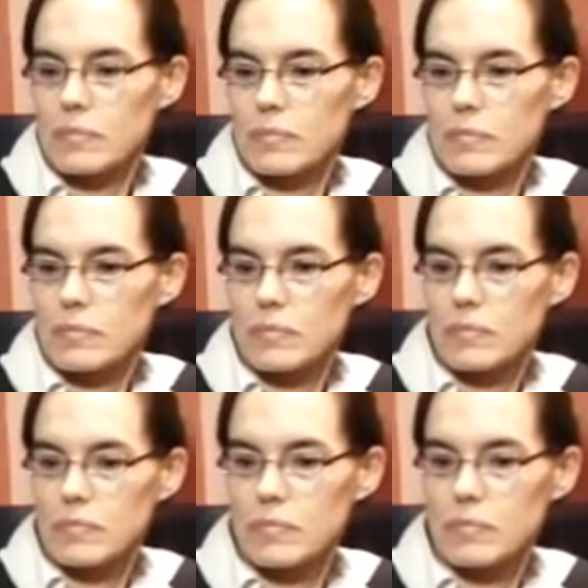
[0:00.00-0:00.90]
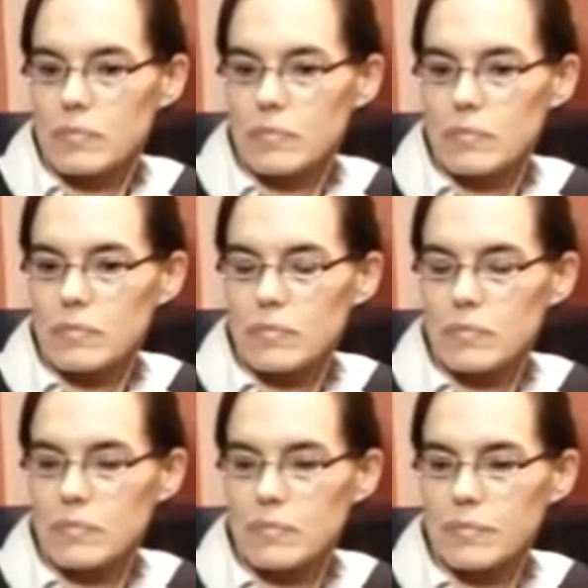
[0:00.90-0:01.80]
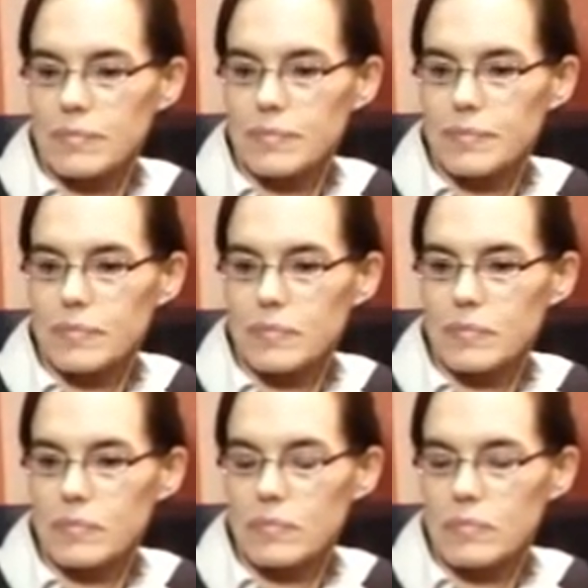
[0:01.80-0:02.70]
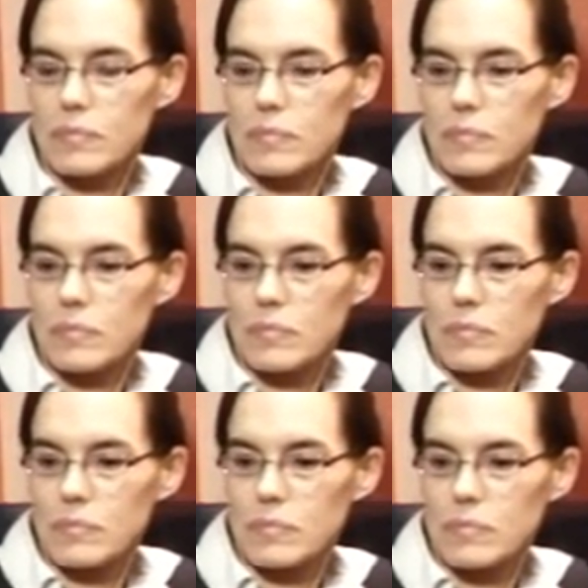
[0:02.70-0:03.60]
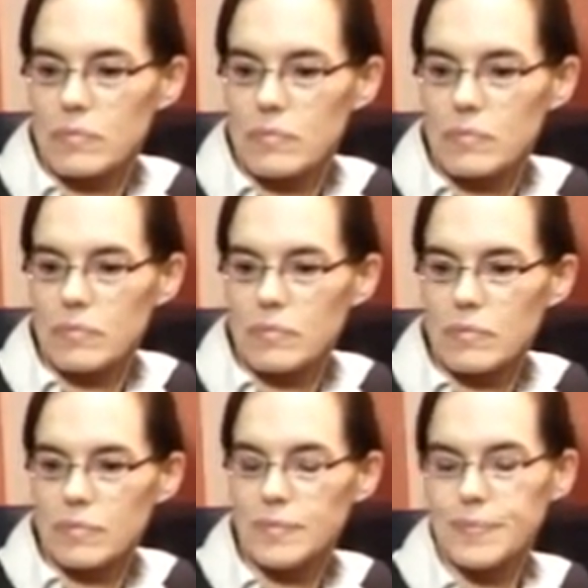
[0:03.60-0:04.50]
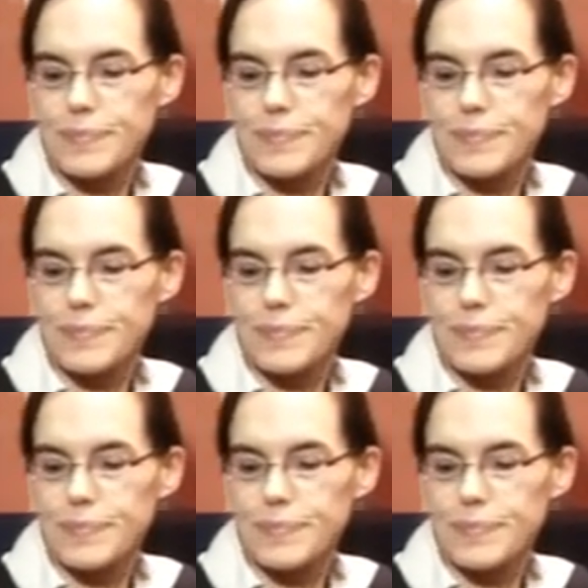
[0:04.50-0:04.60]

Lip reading: [no speech]